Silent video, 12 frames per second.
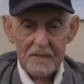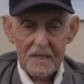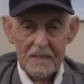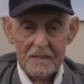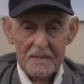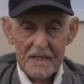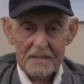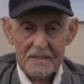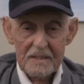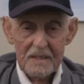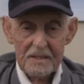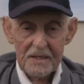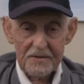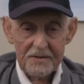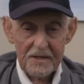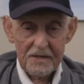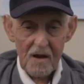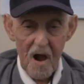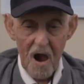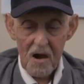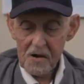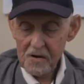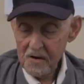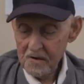Uh, that's another thing.
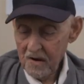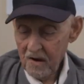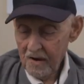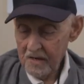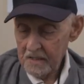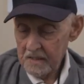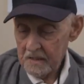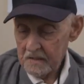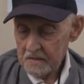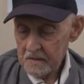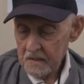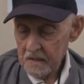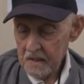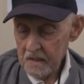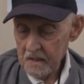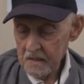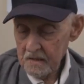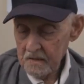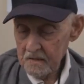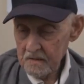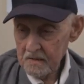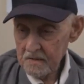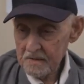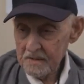Uh,
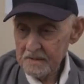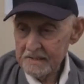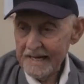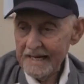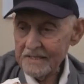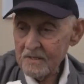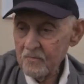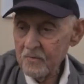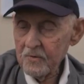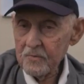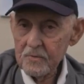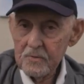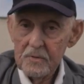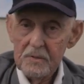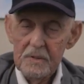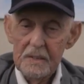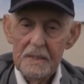the day that we were